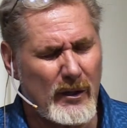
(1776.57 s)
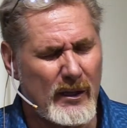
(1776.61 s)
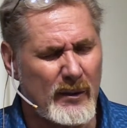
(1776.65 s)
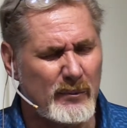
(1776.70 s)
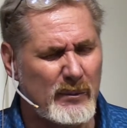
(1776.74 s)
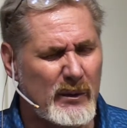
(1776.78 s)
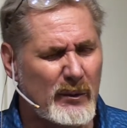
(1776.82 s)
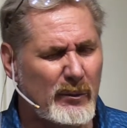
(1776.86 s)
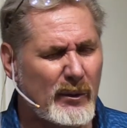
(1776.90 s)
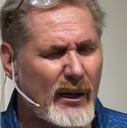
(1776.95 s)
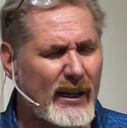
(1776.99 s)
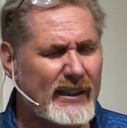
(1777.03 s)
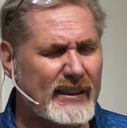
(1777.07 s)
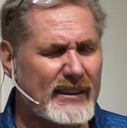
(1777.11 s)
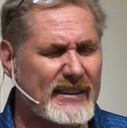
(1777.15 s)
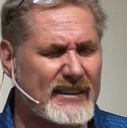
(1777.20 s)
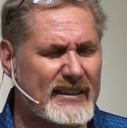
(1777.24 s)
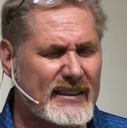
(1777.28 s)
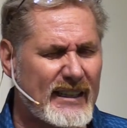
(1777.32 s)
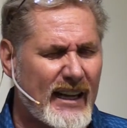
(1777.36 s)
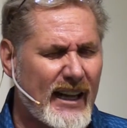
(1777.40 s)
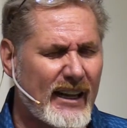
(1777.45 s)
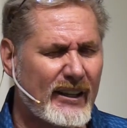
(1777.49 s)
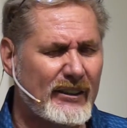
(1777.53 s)
and be
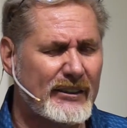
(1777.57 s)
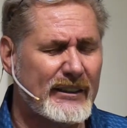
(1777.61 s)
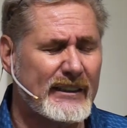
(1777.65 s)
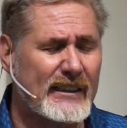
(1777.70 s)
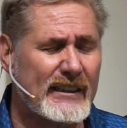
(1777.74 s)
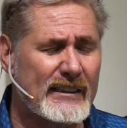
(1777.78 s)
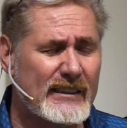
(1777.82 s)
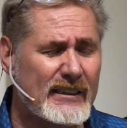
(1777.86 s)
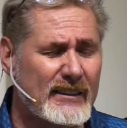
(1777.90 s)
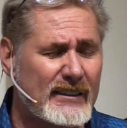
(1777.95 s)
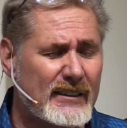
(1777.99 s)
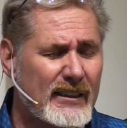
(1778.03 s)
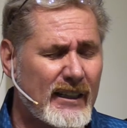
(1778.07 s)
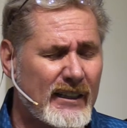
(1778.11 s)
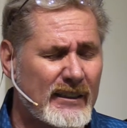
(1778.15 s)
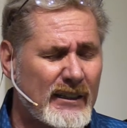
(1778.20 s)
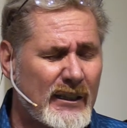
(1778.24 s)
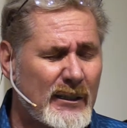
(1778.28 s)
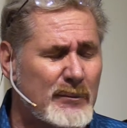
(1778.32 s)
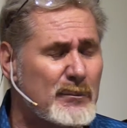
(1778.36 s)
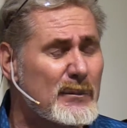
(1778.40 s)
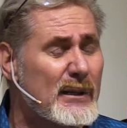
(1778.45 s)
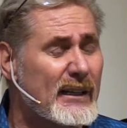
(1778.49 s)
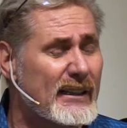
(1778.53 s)
reconciled and, and
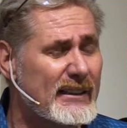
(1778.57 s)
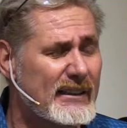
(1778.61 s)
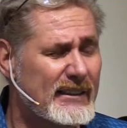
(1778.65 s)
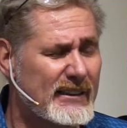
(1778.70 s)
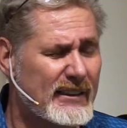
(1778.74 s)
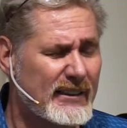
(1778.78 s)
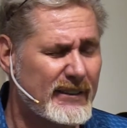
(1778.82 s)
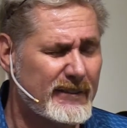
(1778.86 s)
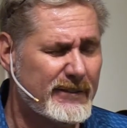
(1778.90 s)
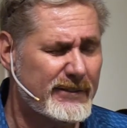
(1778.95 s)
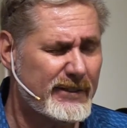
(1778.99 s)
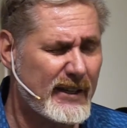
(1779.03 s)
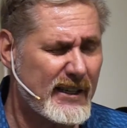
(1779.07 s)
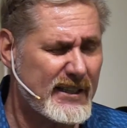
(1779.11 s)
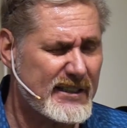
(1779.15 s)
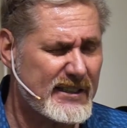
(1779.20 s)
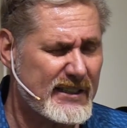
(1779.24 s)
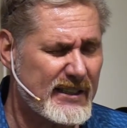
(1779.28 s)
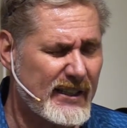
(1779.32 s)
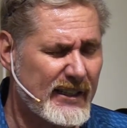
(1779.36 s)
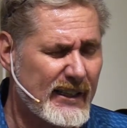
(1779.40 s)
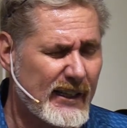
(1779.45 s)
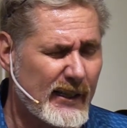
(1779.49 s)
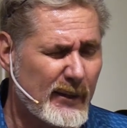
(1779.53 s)
admit and confess
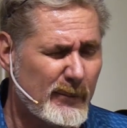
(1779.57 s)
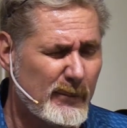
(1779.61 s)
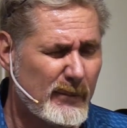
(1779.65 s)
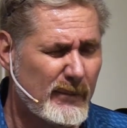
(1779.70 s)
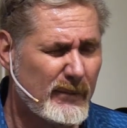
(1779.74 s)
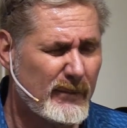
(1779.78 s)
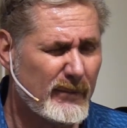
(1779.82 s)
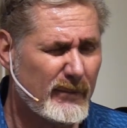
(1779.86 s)
to them.